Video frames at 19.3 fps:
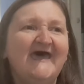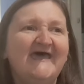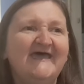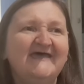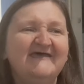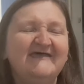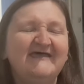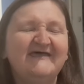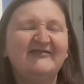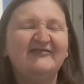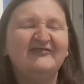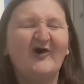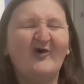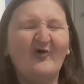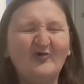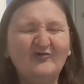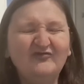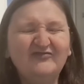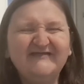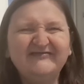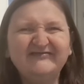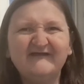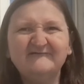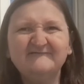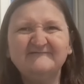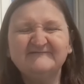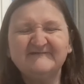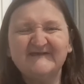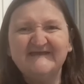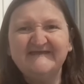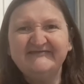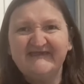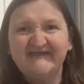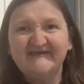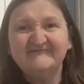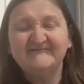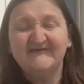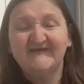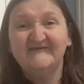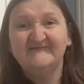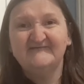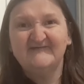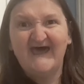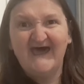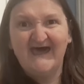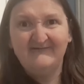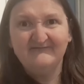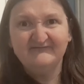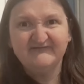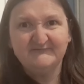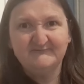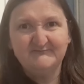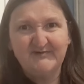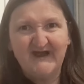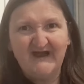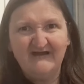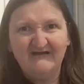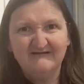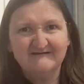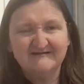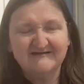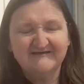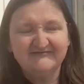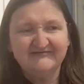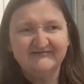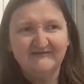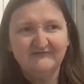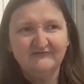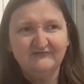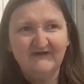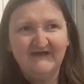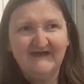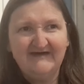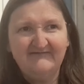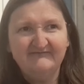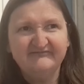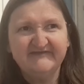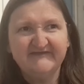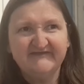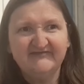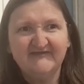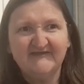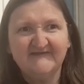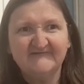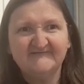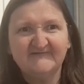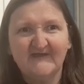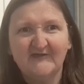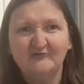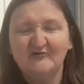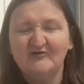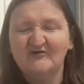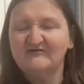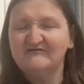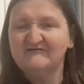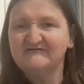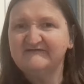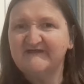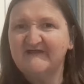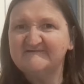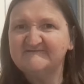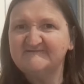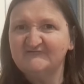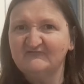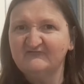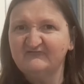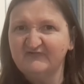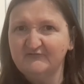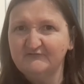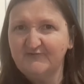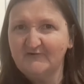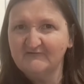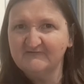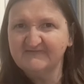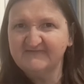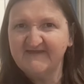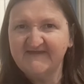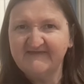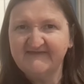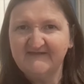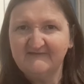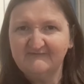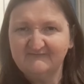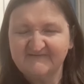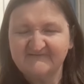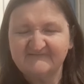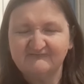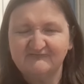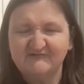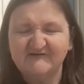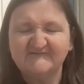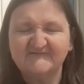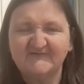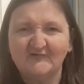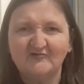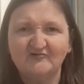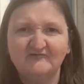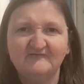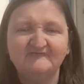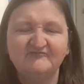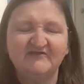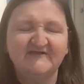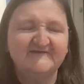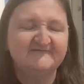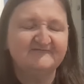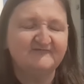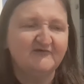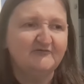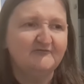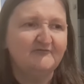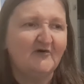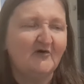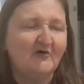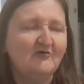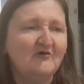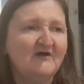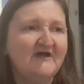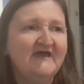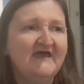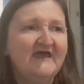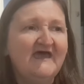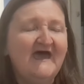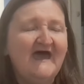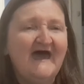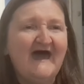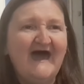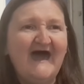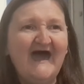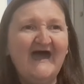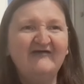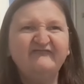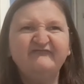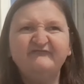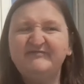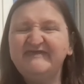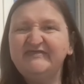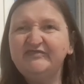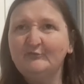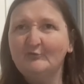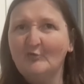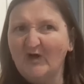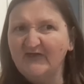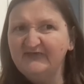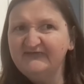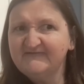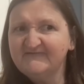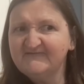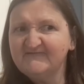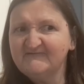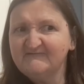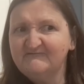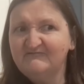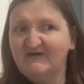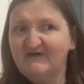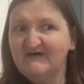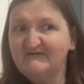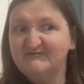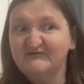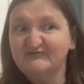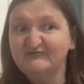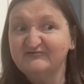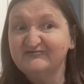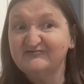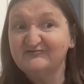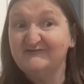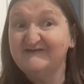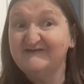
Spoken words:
it. The only downside is it's at Hampden Park. Now, Hampden is our national football stadium. It's where Scotland plays football. I've been once, about